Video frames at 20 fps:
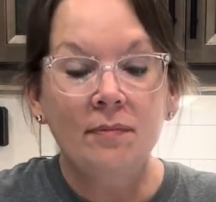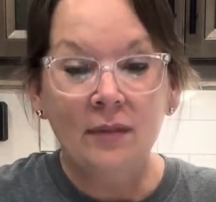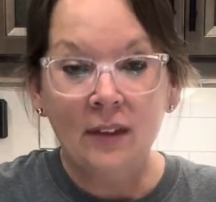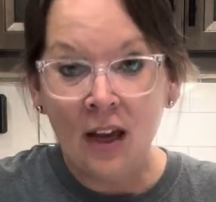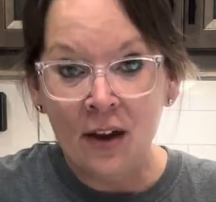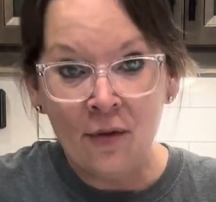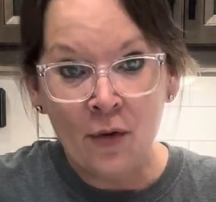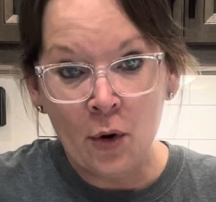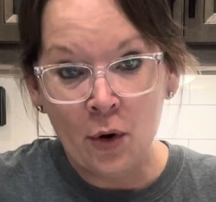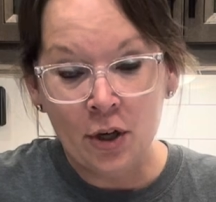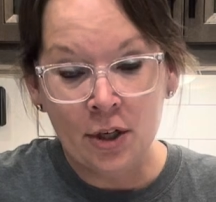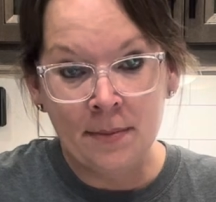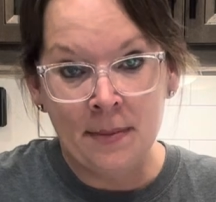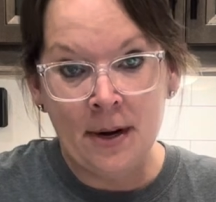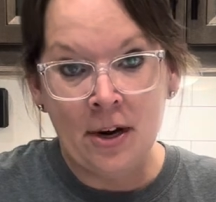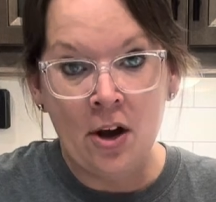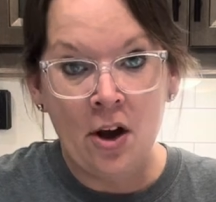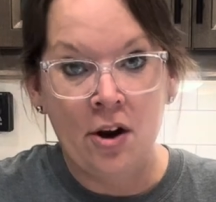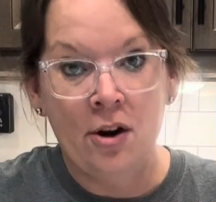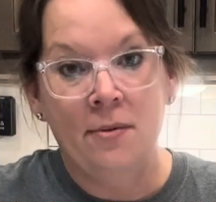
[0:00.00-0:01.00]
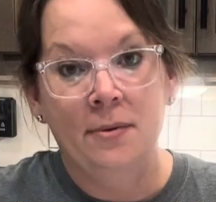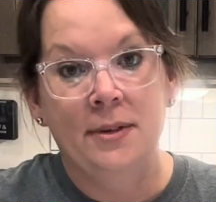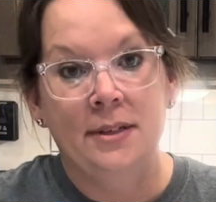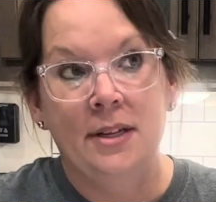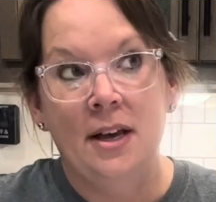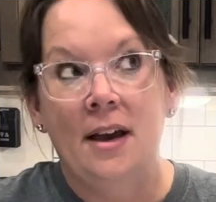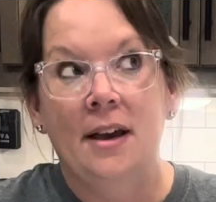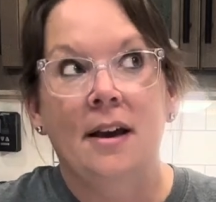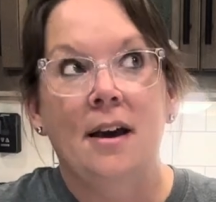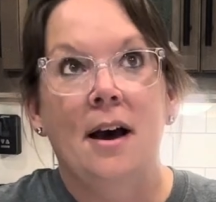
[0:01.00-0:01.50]
of course, my daughter was
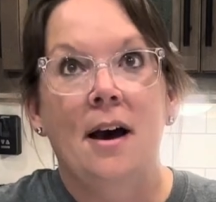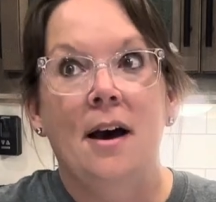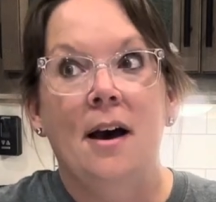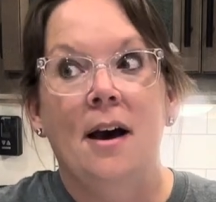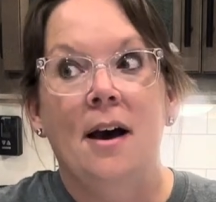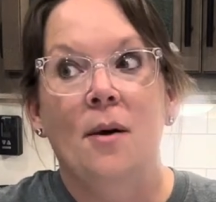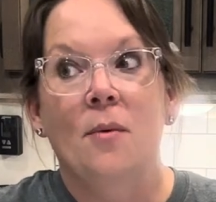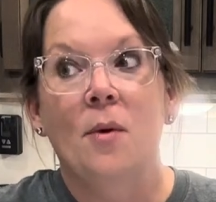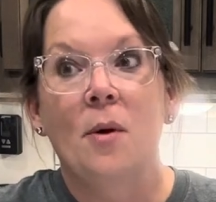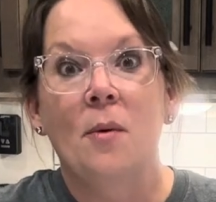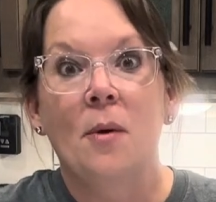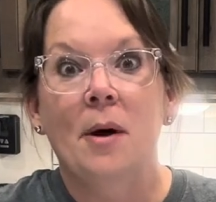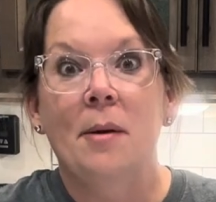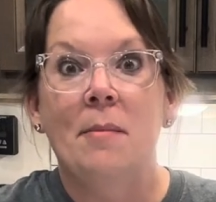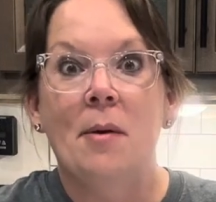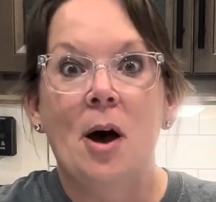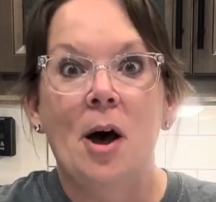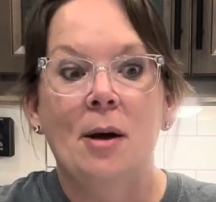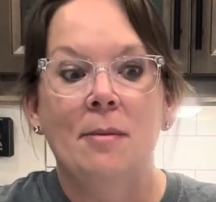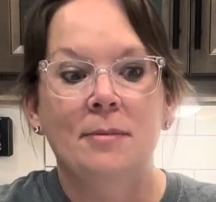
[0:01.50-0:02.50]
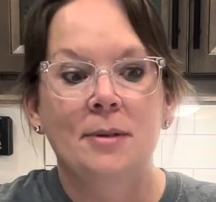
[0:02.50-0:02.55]
like, I want one, Mom.